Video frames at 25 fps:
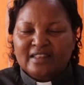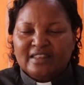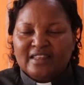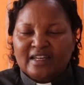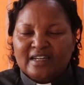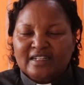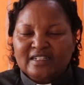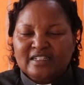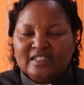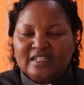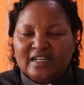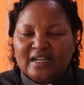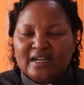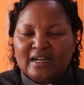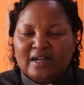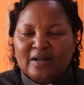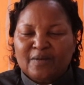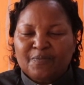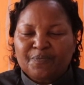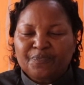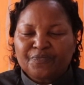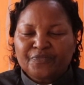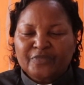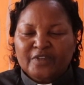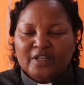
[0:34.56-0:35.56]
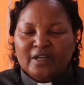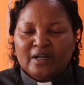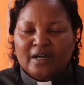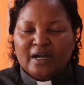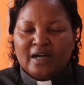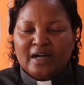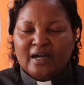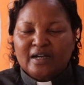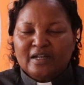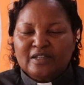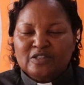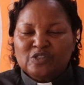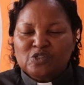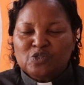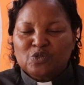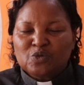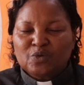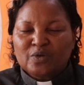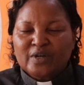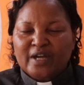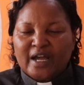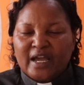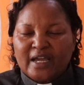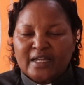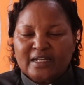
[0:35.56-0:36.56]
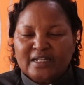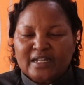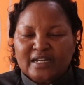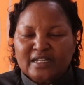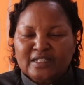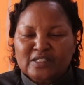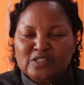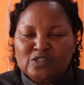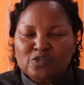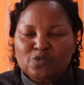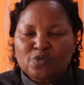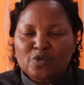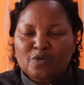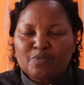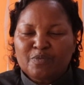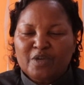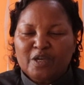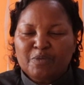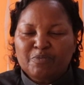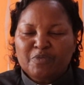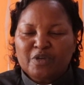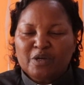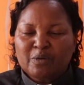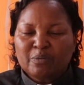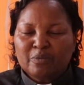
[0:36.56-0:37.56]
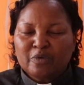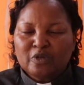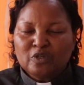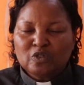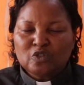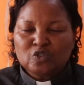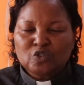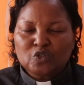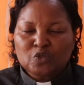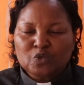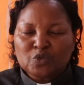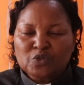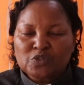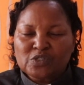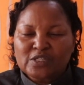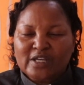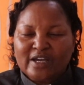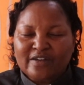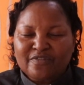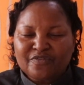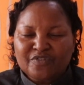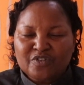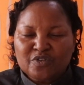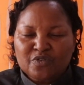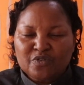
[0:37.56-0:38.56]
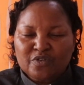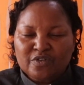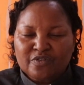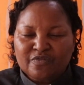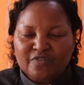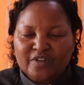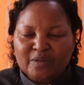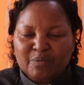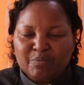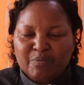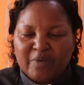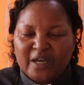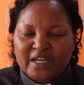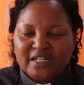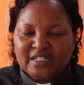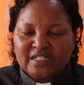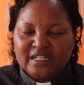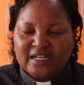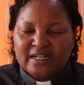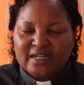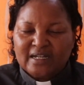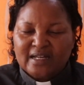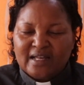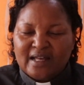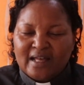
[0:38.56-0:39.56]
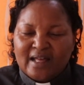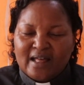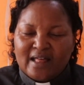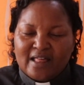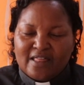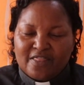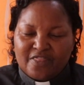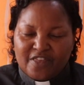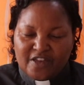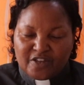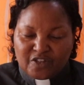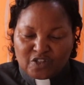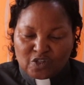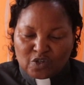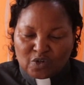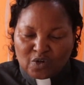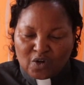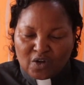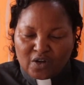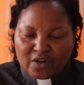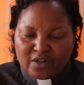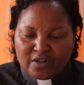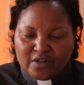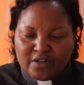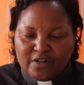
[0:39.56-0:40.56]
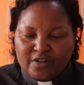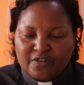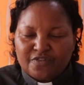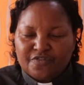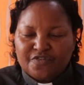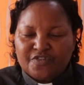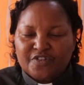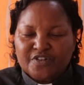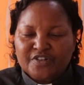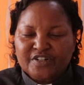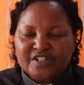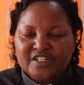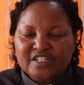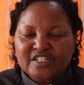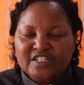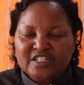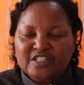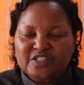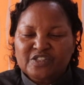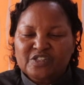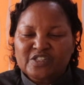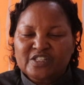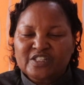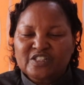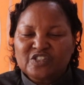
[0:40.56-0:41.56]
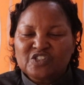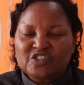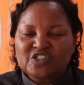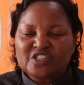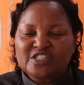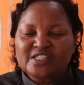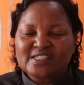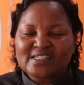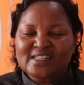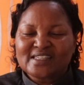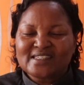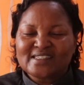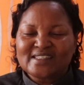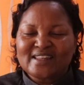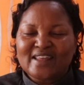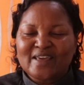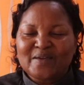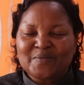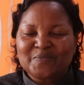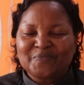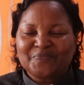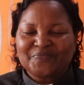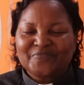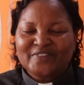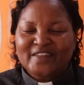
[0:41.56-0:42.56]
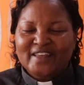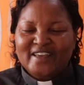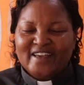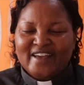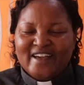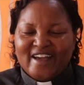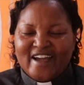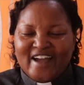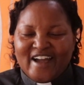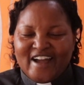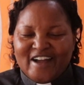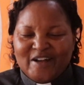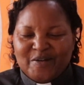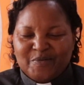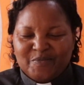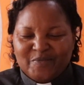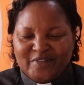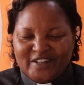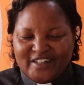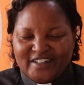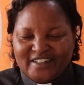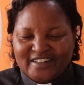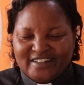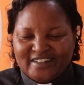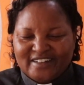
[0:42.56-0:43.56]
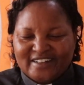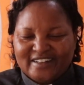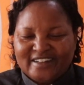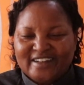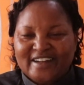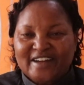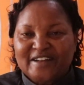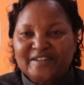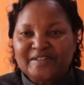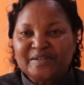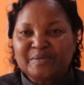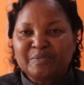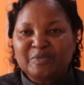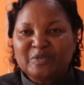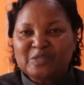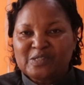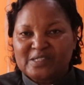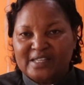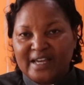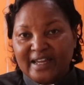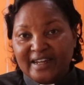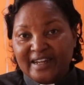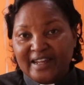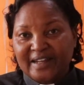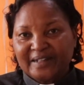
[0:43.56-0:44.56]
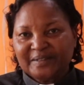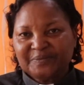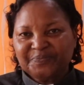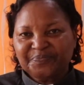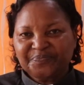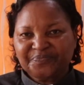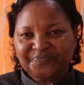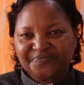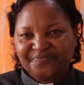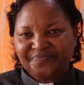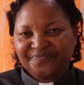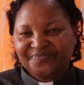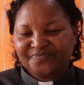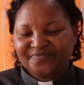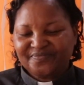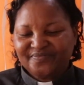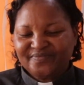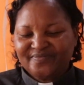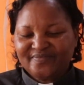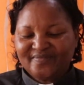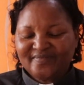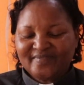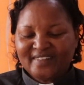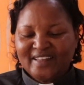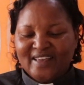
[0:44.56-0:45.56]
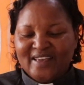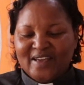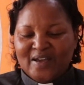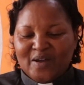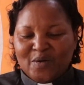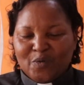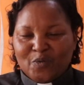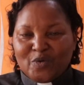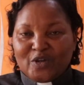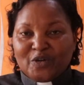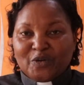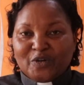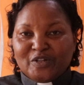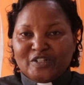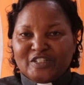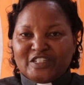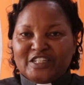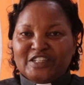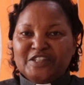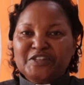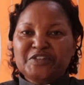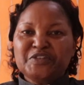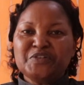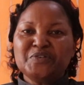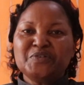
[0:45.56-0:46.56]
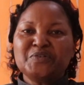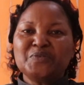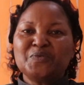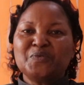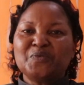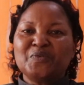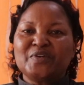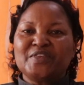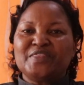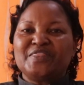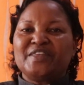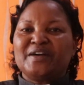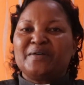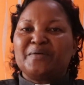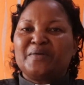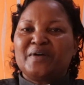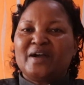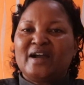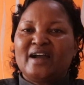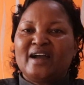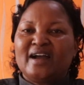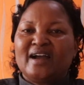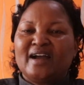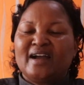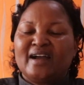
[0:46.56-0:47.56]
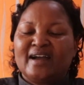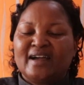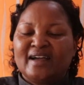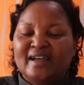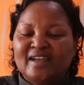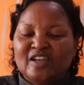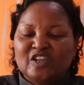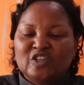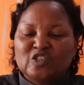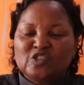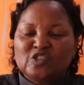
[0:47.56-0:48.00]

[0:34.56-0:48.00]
that um, as you guide us, we may be able to serve you even better. Thank you, Lord, for it is in Jesus' name. Amen. Karibu sana. We continue with our